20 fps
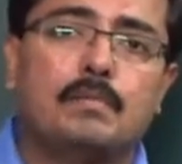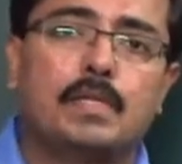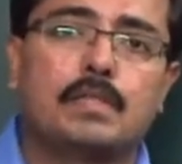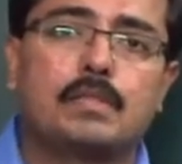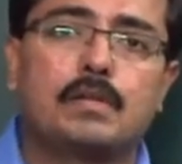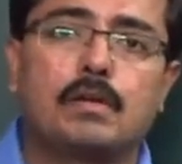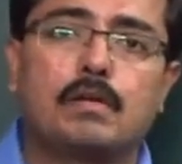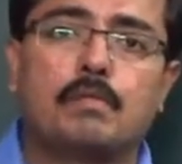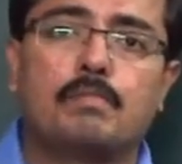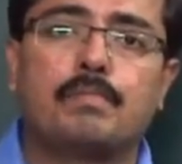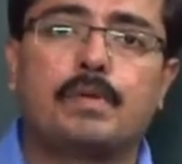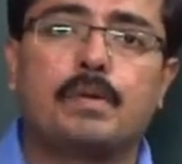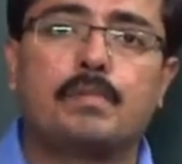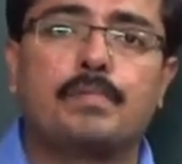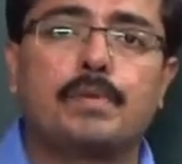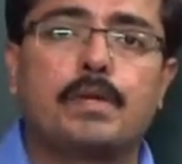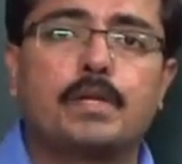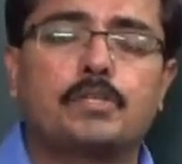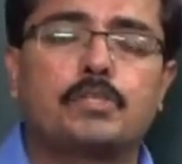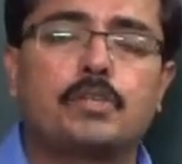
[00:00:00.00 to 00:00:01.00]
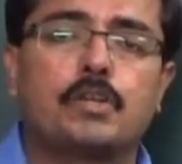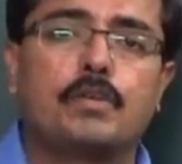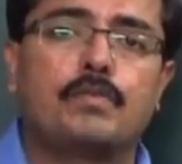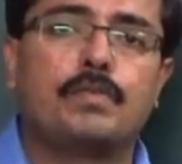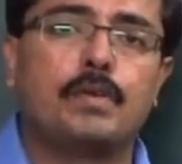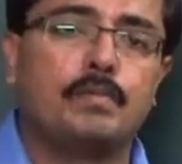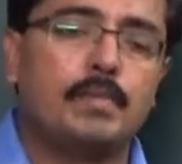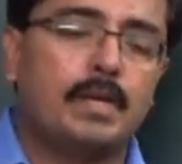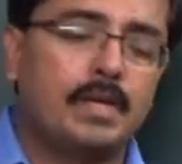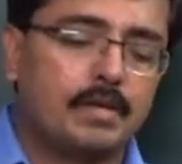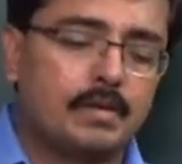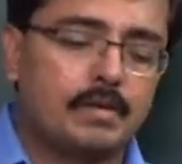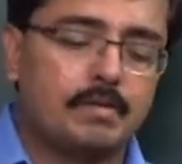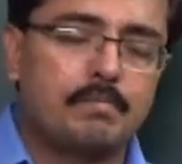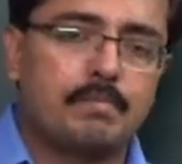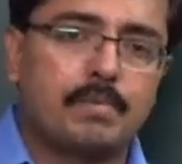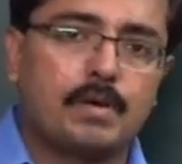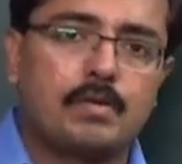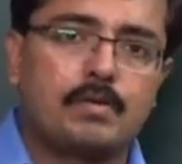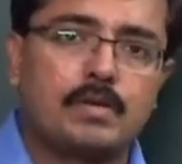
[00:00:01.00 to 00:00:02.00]
method of preparation of amine
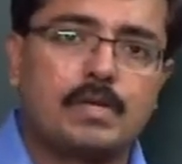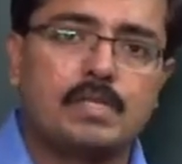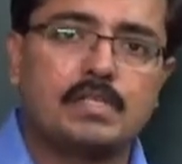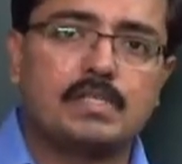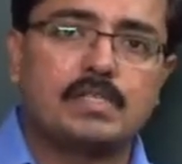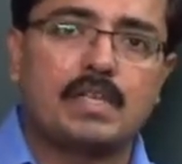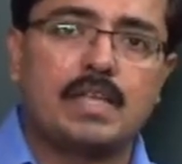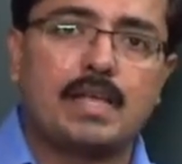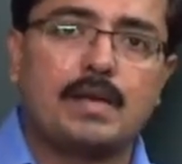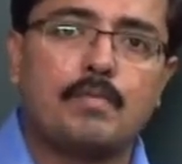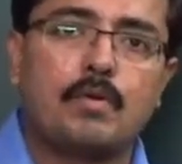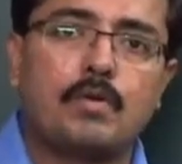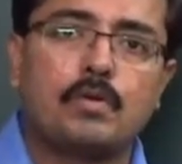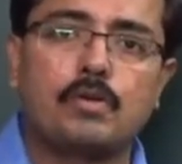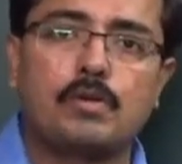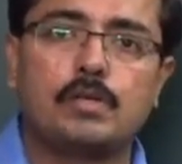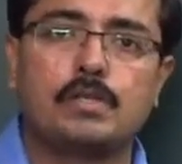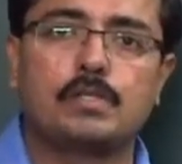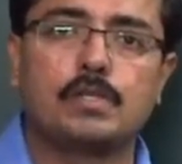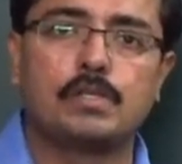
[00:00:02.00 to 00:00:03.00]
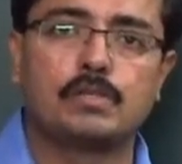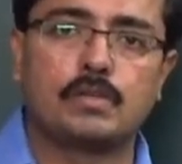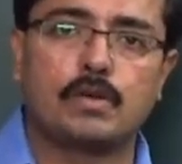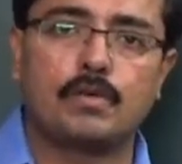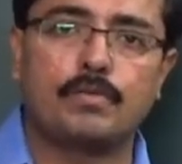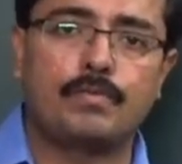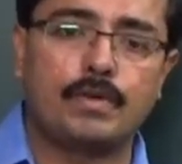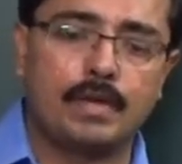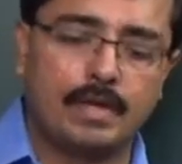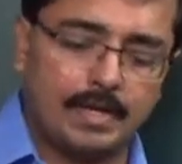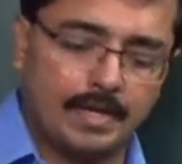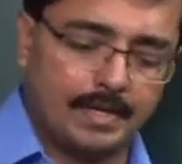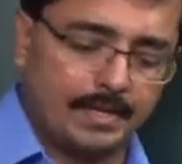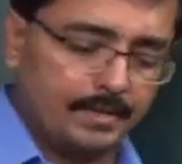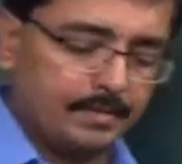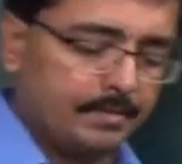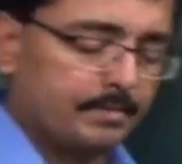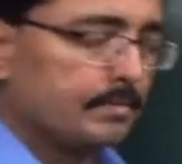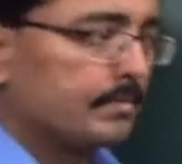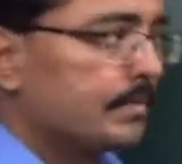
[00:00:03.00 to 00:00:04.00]
compound is ammonolysis of halide.